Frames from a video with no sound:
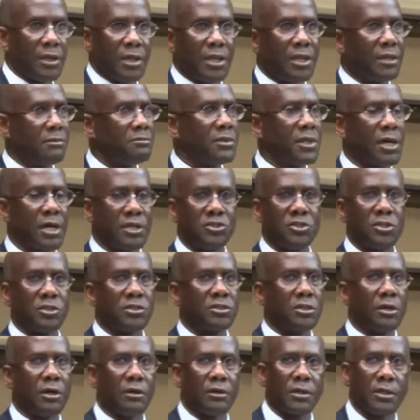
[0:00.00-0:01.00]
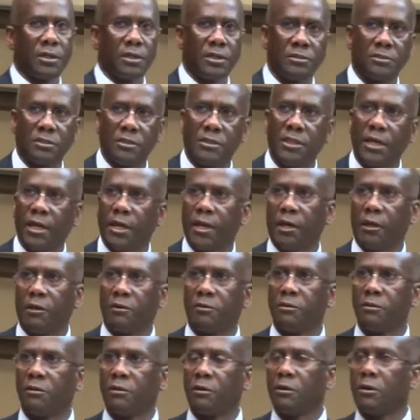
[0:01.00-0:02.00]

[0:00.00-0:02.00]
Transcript: And I'm not just talking as a dad